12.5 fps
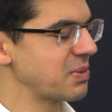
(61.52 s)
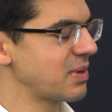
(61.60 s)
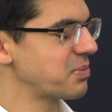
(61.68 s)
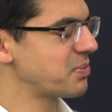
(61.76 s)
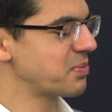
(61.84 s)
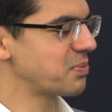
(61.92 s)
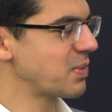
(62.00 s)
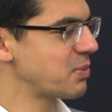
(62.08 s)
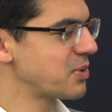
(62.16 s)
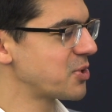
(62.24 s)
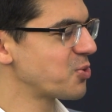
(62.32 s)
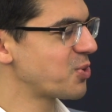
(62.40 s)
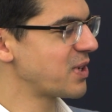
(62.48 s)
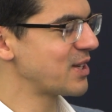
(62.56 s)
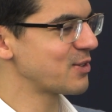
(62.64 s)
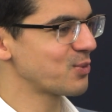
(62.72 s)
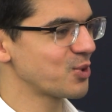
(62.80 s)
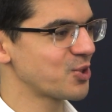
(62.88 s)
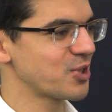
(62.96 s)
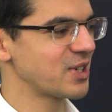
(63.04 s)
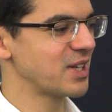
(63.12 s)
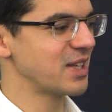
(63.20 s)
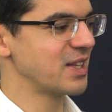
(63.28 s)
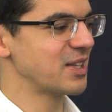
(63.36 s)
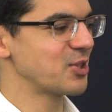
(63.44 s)
Well, maybe it's too creative, not sure.
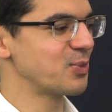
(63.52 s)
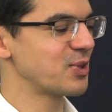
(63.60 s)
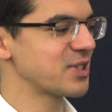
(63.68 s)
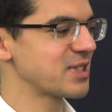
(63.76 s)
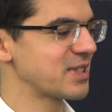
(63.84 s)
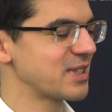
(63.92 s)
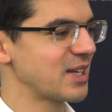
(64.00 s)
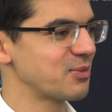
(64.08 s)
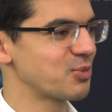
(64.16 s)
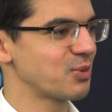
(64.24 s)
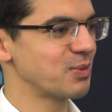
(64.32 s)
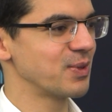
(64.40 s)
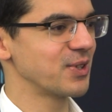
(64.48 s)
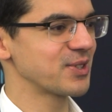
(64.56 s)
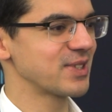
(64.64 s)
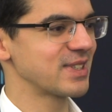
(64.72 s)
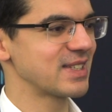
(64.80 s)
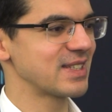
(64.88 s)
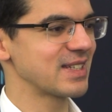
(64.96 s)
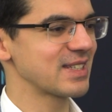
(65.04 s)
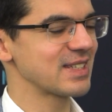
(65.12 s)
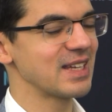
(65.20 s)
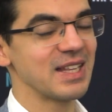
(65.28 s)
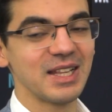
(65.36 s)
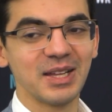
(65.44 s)
To be honest, knight probably belongs on c6.
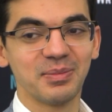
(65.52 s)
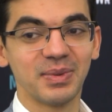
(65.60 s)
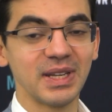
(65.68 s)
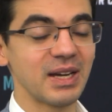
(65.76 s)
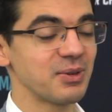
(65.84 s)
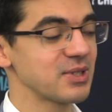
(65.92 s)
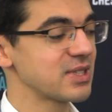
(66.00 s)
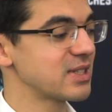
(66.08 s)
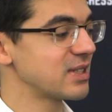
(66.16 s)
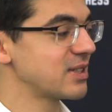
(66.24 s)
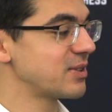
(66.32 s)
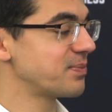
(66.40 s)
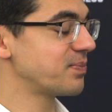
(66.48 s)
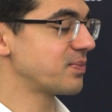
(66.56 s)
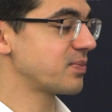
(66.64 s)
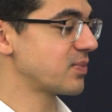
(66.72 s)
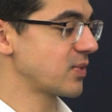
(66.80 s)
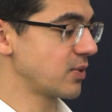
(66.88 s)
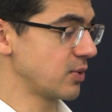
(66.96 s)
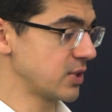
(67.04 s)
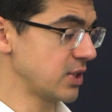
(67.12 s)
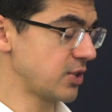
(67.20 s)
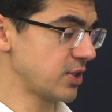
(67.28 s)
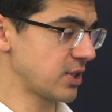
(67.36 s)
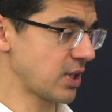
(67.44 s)
But yeah, it was
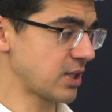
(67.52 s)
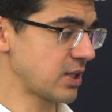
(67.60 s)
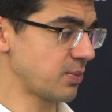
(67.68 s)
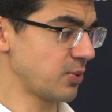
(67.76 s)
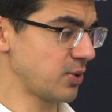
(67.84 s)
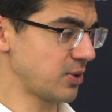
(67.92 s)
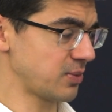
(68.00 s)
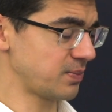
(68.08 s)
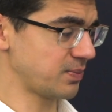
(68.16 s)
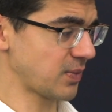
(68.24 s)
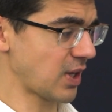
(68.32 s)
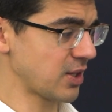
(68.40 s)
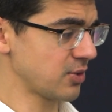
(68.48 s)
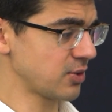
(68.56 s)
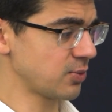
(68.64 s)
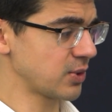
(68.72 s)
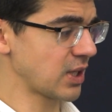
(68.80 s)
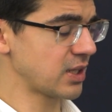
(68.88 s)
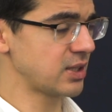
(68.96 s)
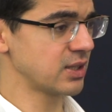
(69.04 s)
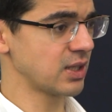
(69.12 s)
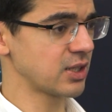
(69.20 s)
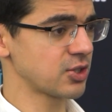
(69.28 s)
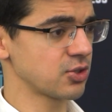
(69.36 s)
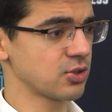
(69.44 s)
interesting. At some point, I thought what I did,
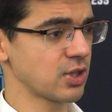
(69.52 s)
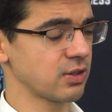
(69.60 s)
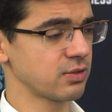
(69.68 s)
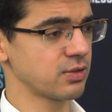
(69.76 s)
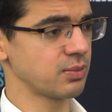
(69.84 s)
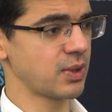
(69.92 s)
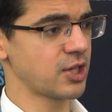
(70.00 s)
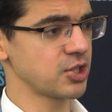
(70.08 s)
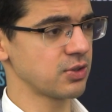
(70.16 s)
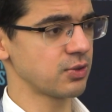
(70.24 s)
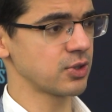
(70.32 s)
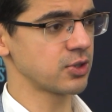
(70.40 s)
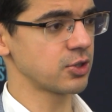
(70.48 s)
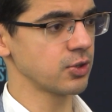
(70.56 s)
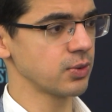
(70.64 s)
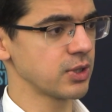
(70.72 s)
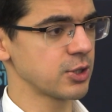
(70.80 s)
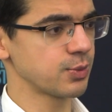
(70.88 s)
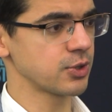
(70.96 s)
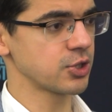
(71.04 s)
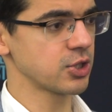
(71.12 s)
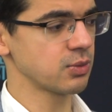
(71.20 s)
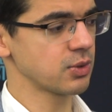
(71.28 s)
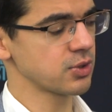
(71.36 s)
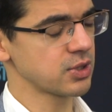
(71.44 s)
I should have margin for a draw in this
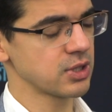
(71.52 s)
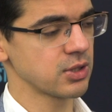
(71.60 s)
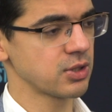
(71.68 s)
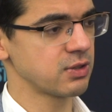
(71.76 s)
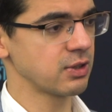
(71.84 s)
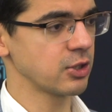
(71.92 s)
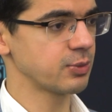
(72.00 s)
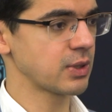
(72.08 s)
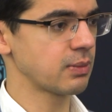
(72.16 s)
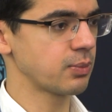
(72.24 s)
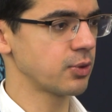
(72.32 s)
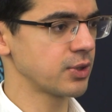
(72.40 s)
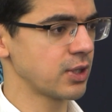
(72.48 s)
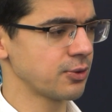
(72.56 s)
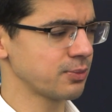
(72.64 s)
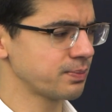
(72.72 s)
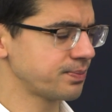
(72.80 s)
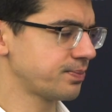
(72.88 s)
position because he's not developed. I'm pawn down.